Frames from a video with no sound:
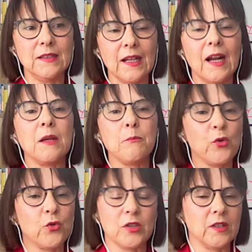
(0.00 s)
are
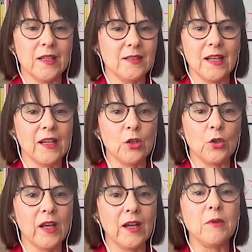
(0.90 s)
important. I
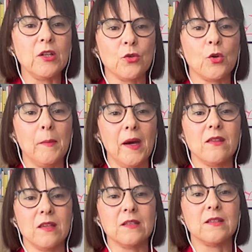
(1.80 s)
say can we talk
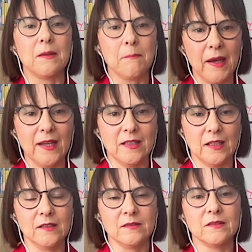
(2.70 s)
about things that
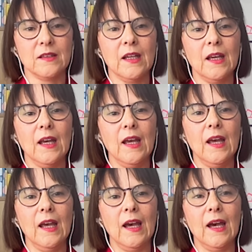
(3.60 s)
matter?
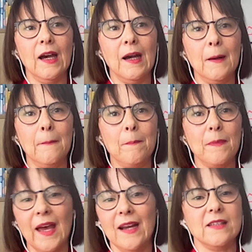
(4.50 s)

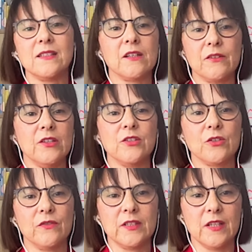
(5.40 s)
That is a courageous
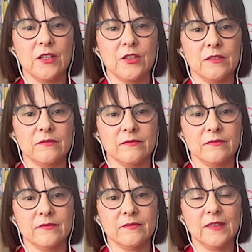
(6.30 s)
conversation.
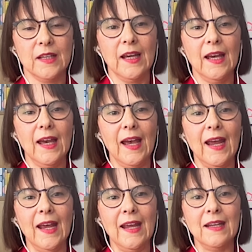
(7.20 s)

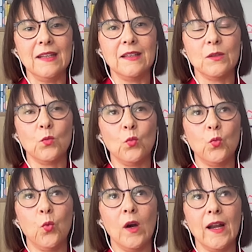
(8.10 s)
And
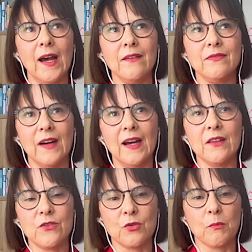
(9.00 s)
what I
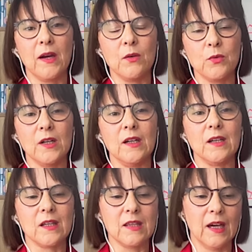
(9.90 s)
find through my
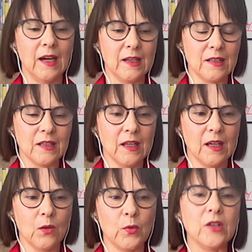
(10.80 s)
work that
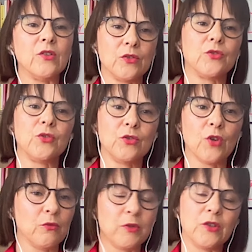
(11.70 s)
we don't
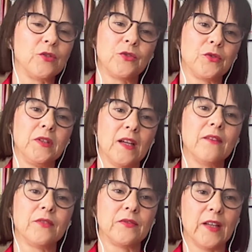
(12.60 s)
do
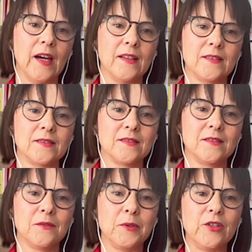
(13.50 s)
enough of that.
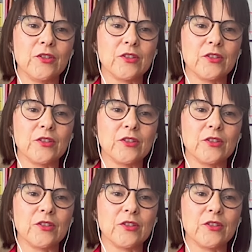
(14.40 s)
We